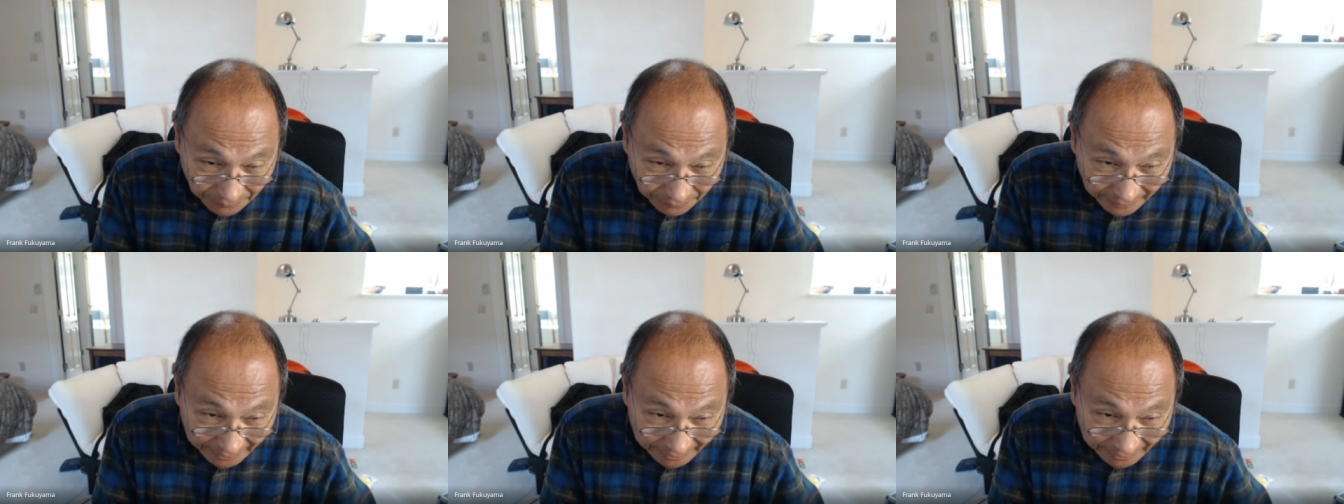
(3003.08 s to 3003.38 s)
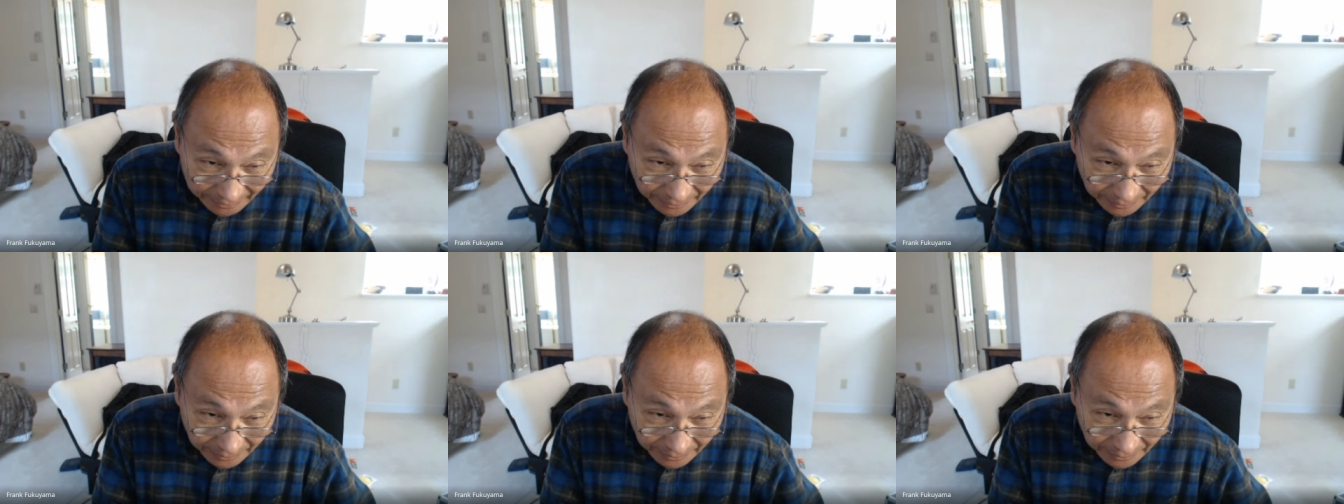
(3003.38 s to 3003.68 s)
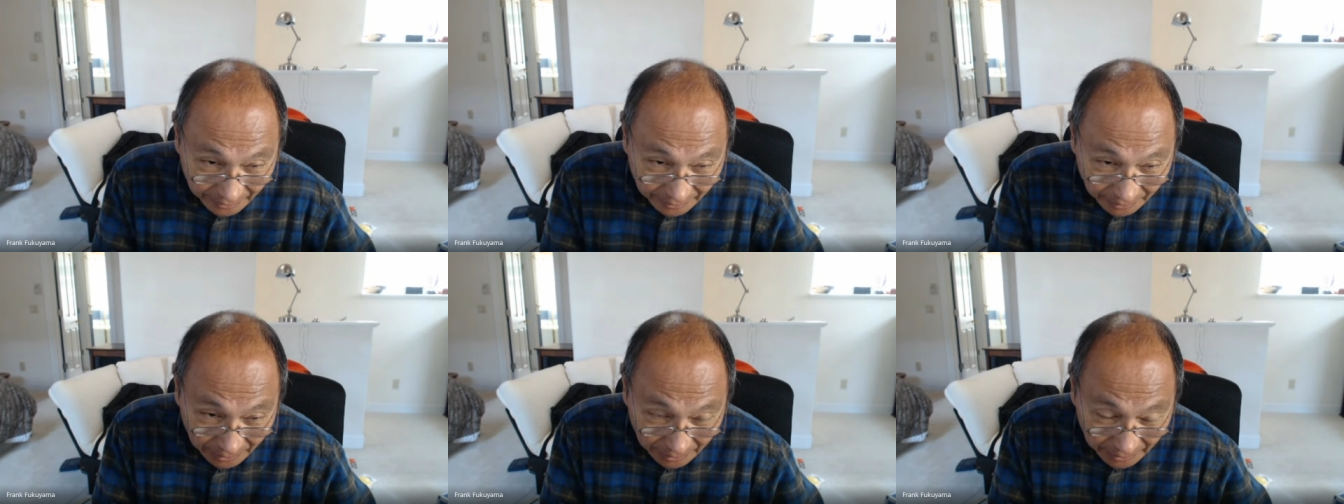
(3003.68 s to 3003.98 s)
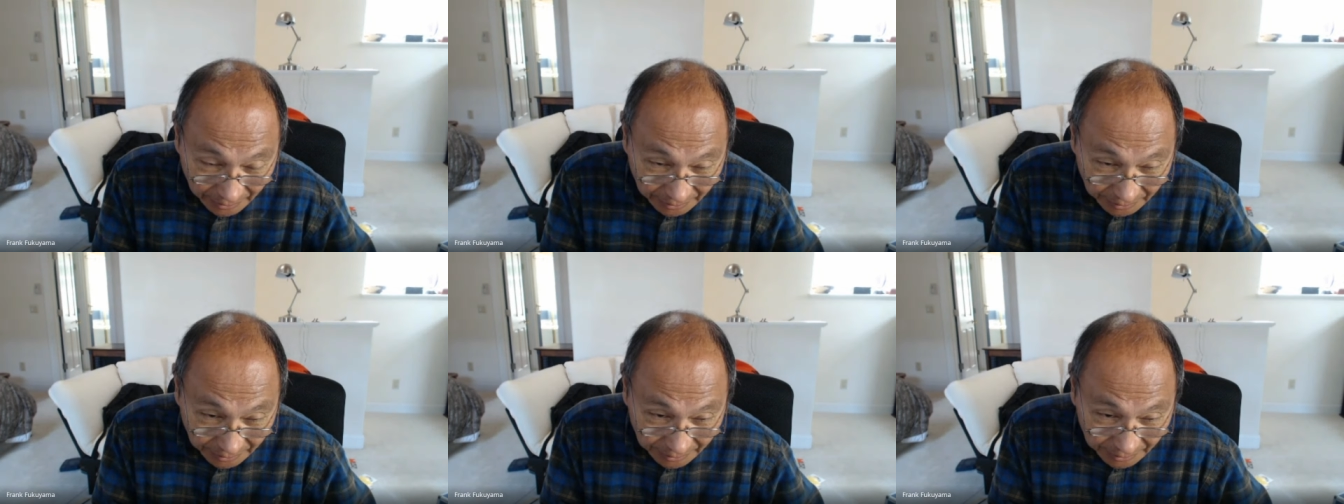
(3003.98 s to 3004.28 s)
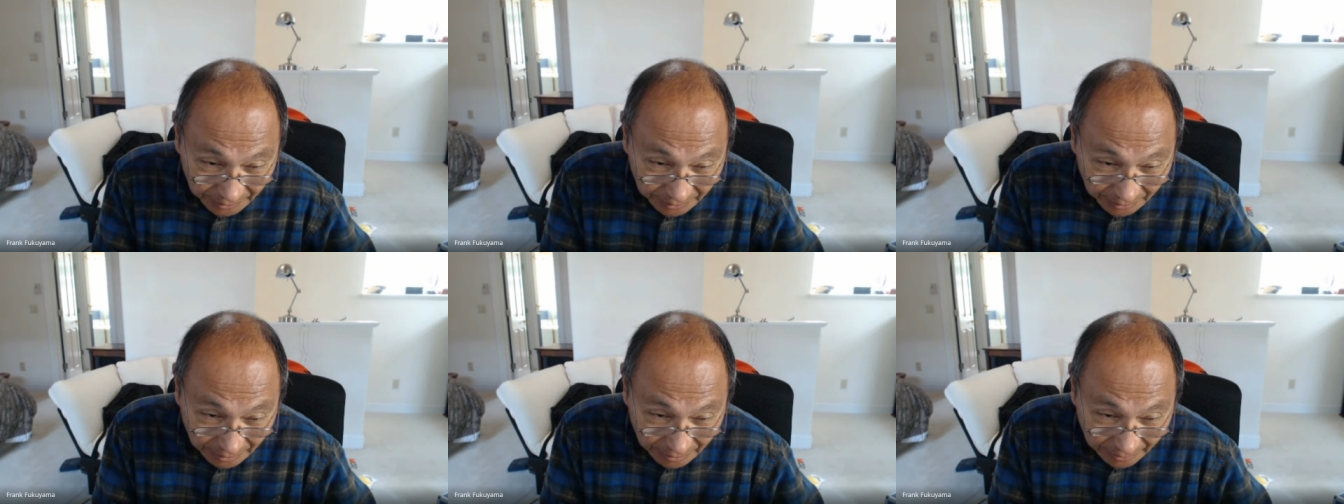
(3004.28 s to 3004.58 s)
fact that the
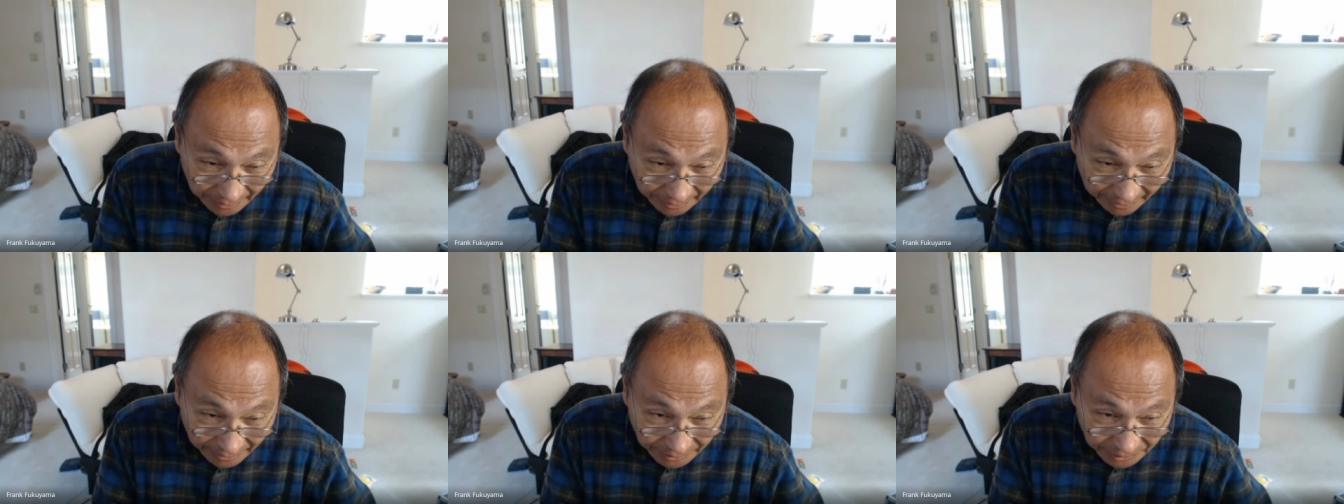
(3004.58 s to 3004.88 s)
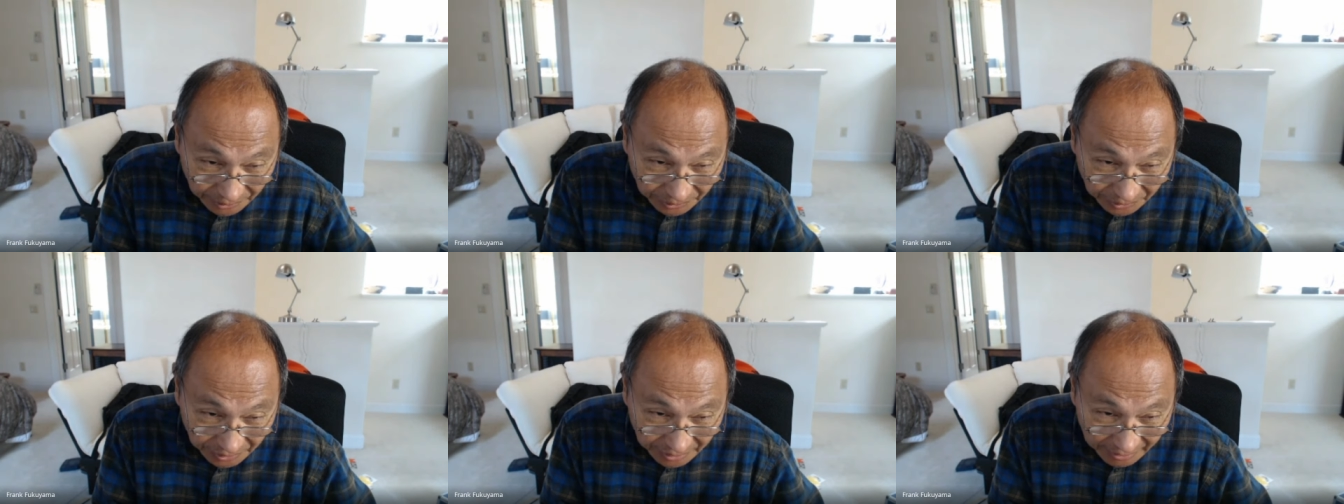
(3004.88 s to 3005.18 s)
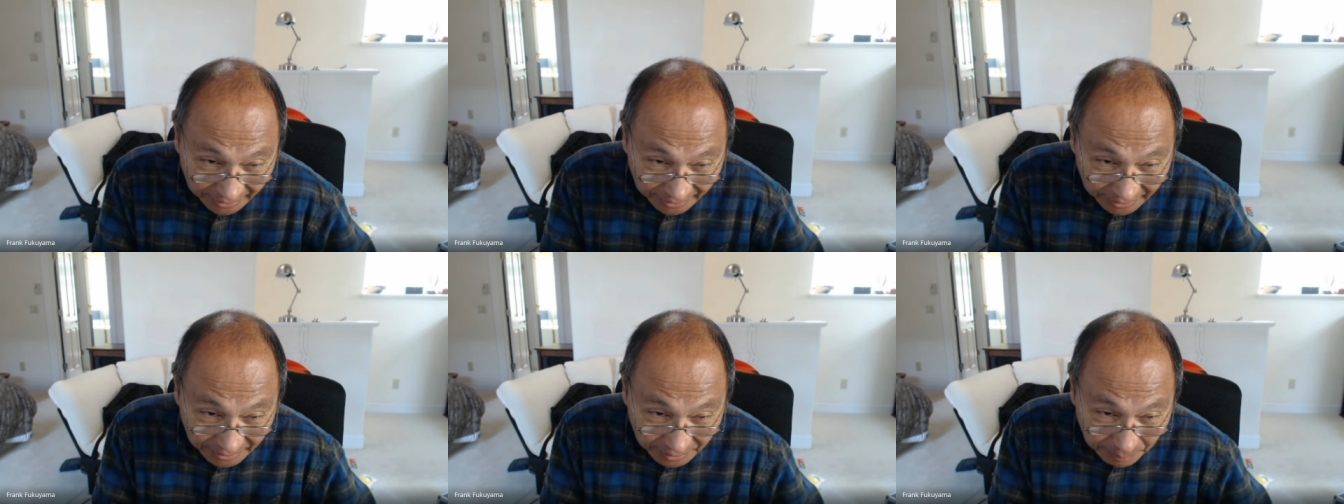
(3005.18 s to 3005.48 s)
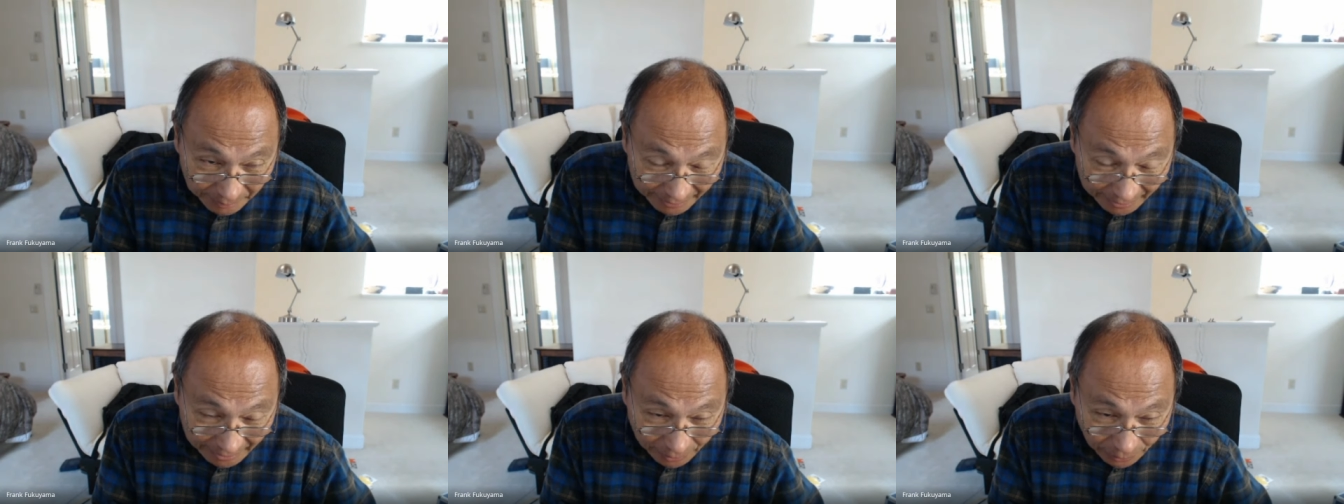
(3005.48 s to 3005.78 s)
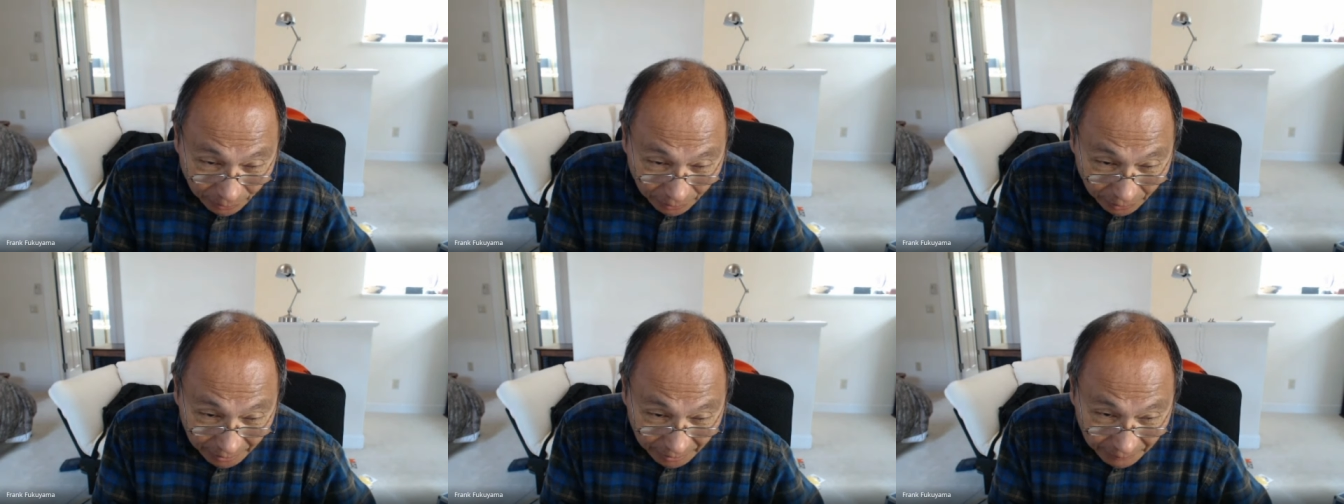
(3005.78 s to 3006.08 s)
elites exercise
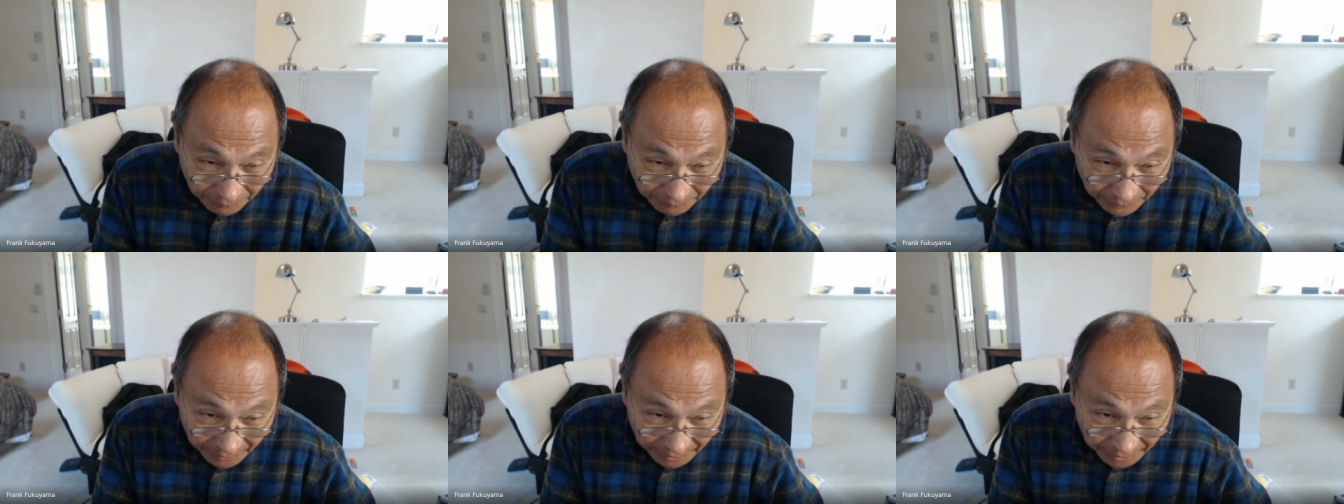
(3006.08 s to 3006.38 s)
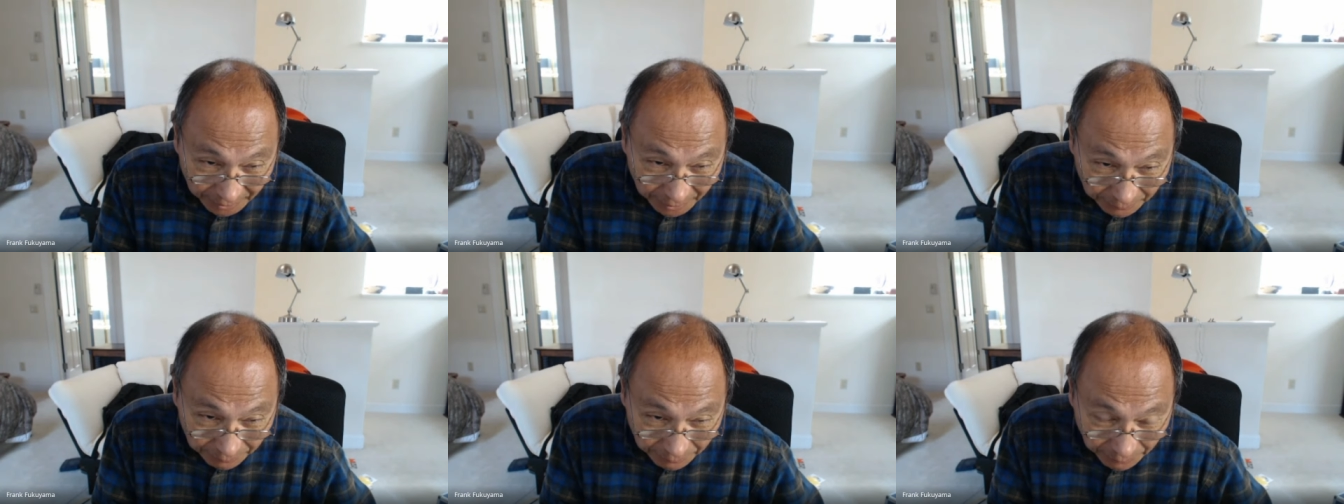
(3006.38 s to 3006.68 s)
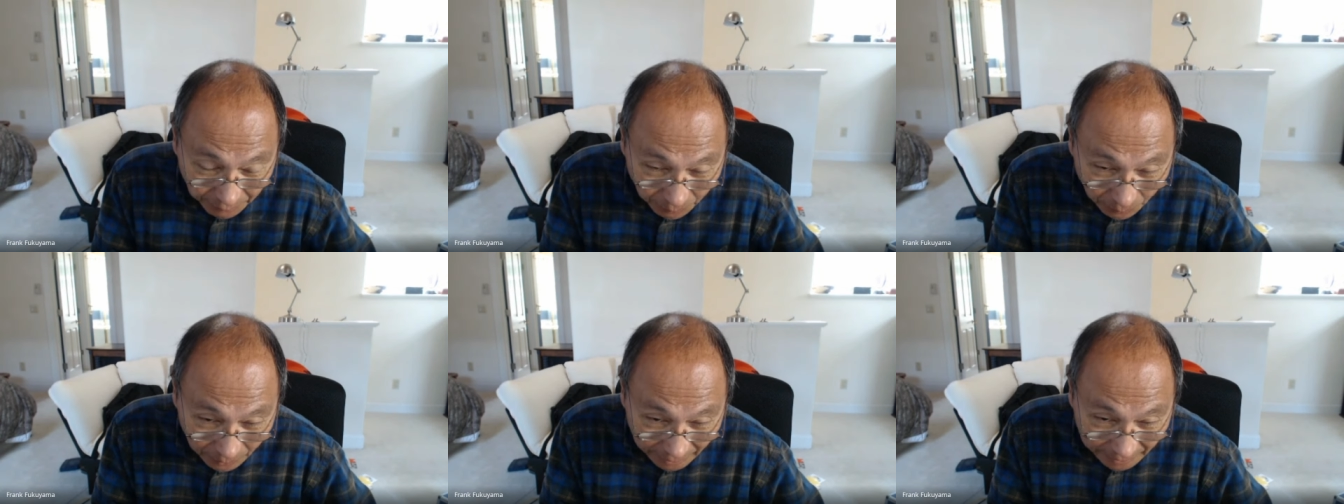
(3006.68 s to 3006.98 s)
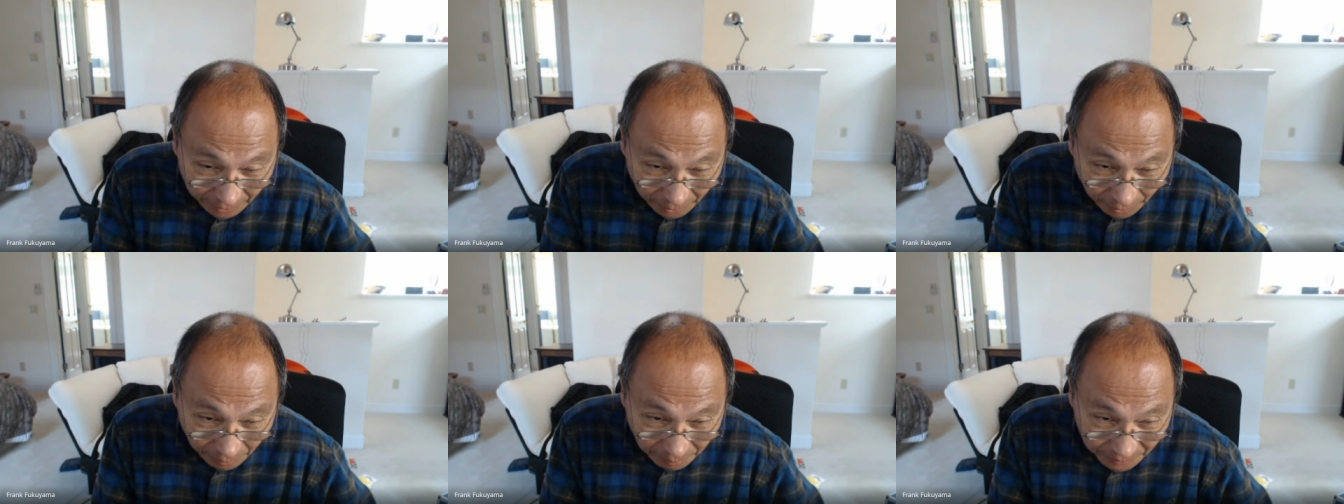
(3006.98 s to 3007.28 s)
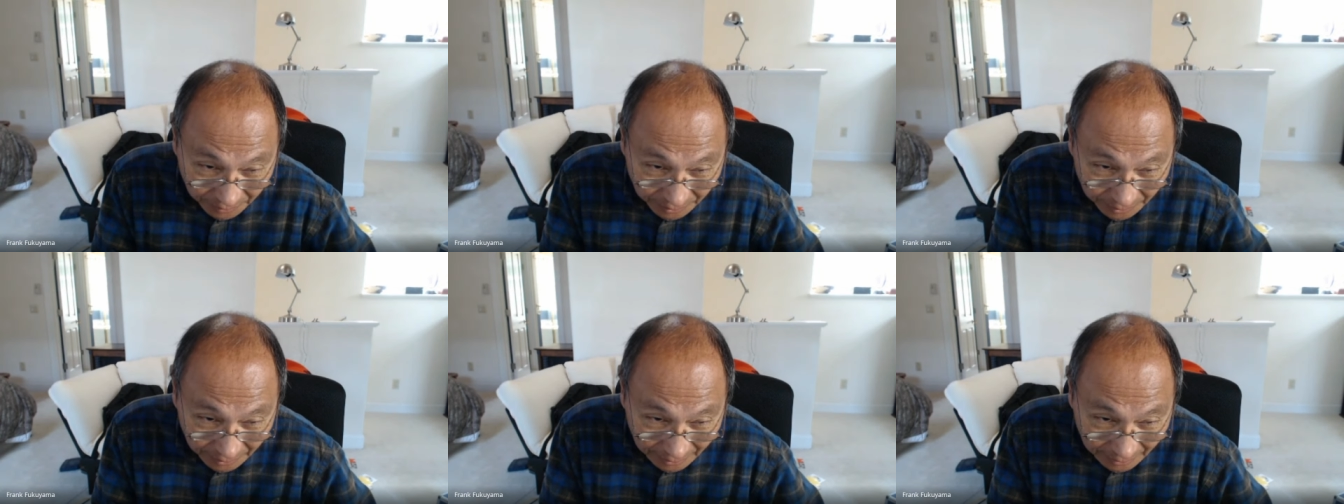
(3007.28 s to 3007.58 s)
power in very different
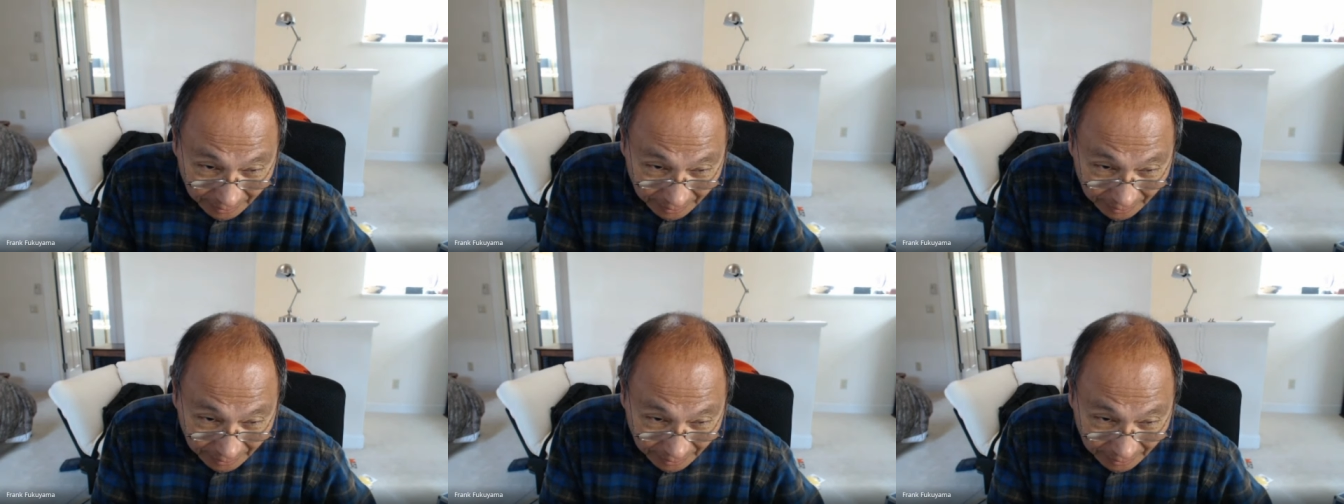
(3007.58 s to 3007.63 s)
realms.